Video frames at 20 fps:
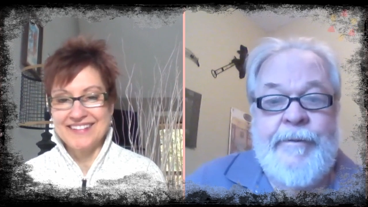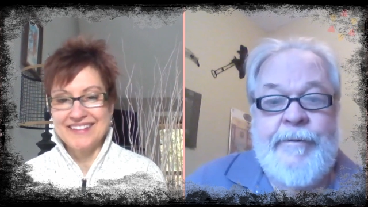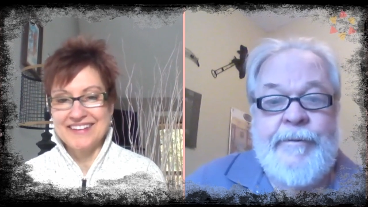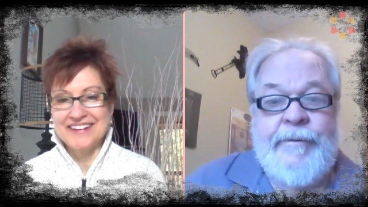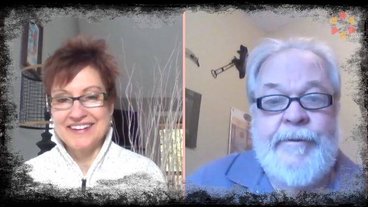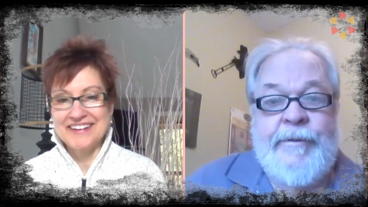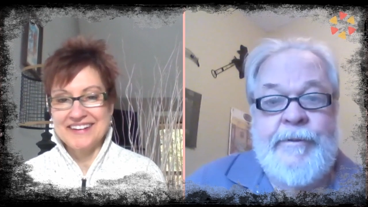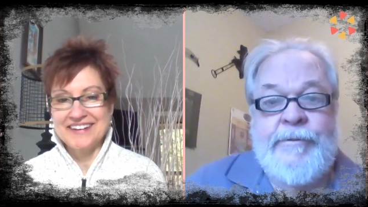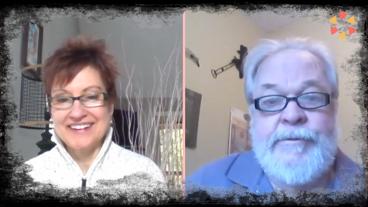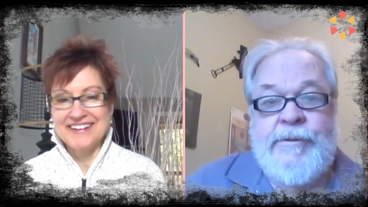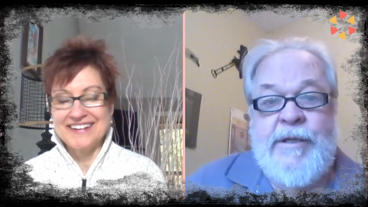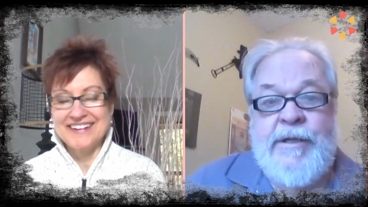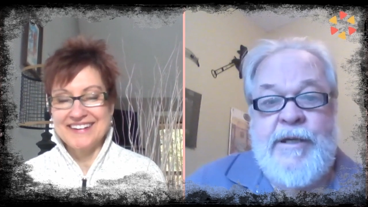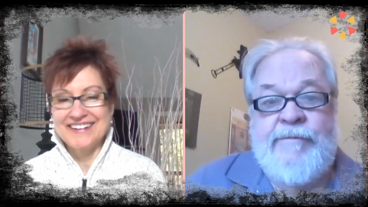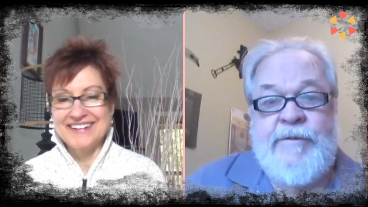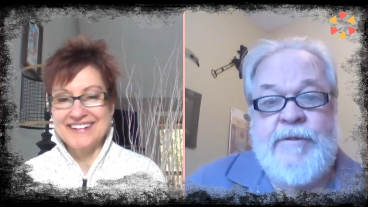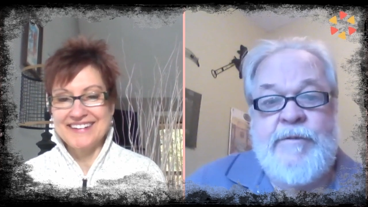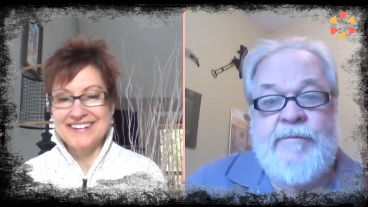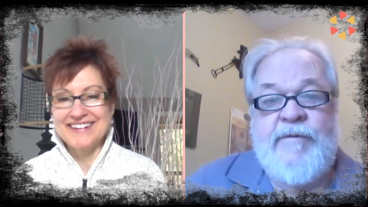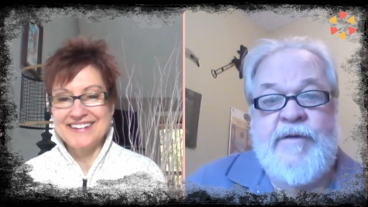Speaker 1: you know, a
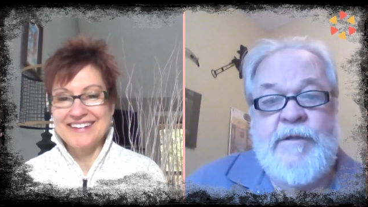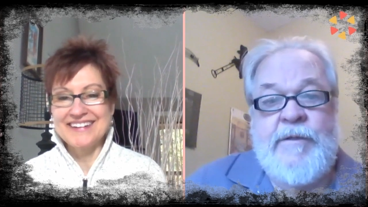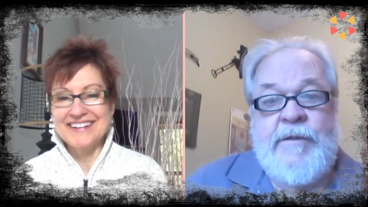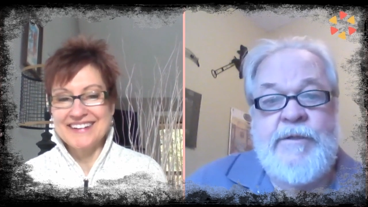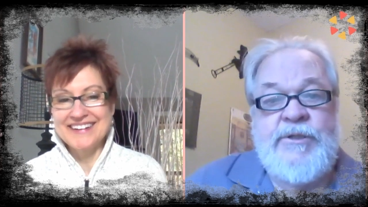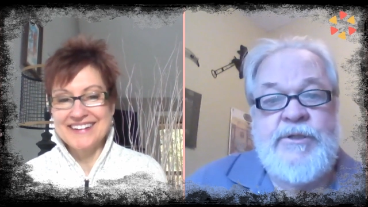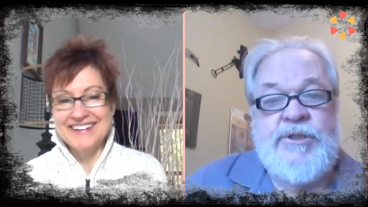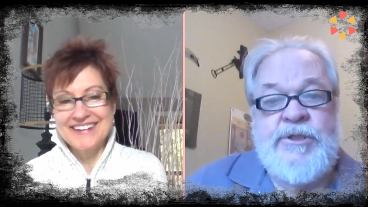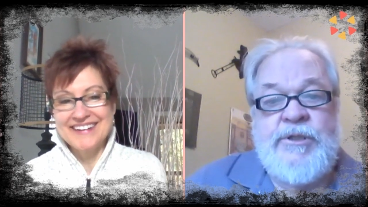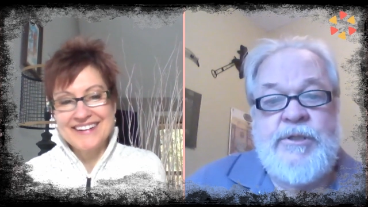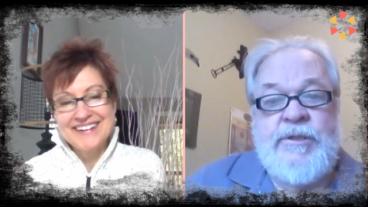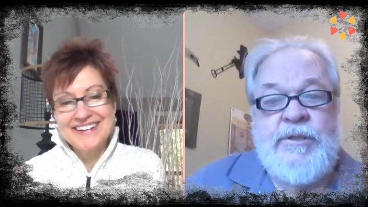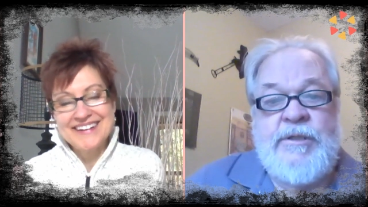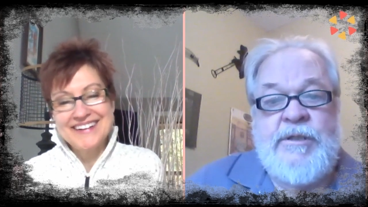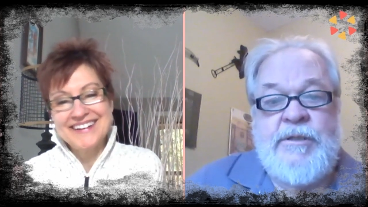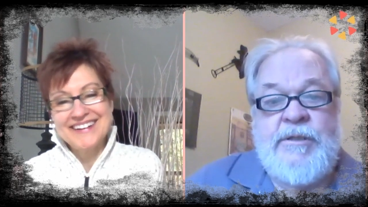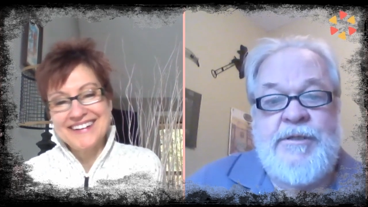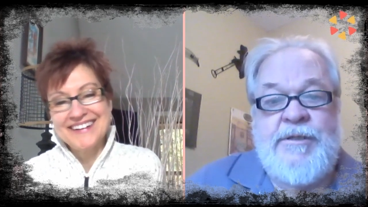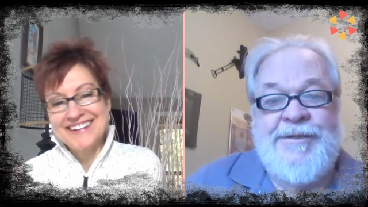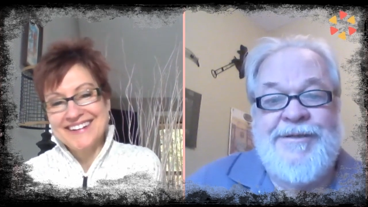traffic
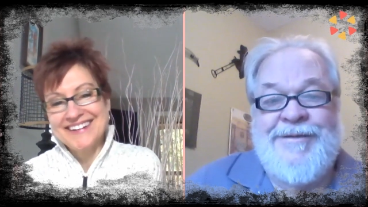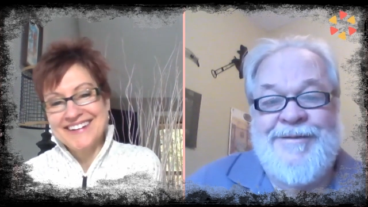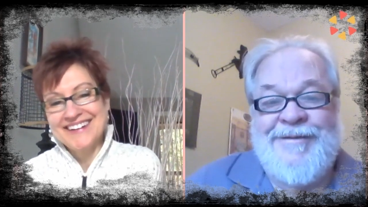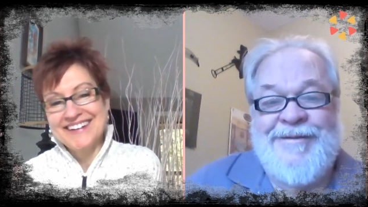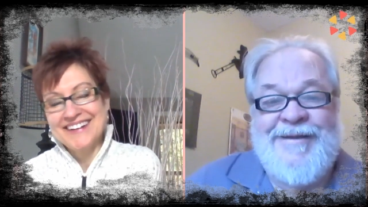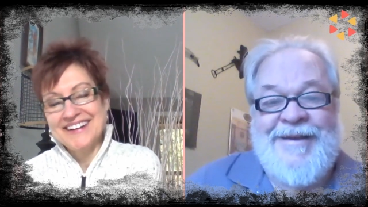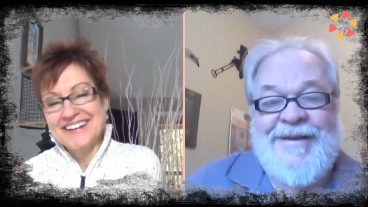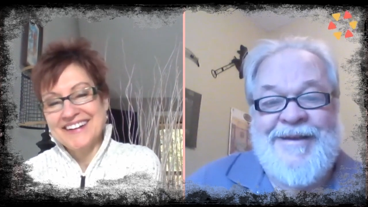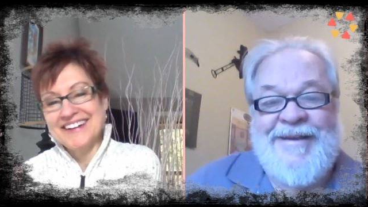violation, uh,